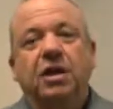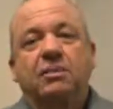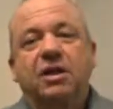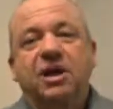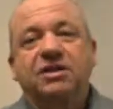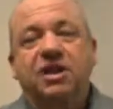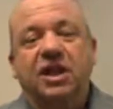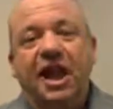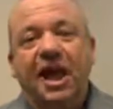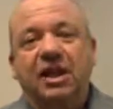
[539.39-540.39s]
because
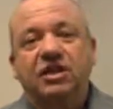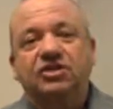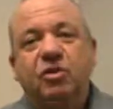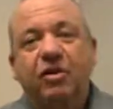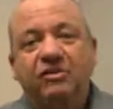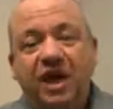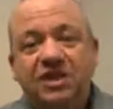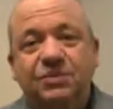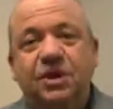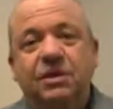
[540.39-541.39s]
there's no
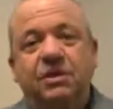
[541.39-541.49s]
investment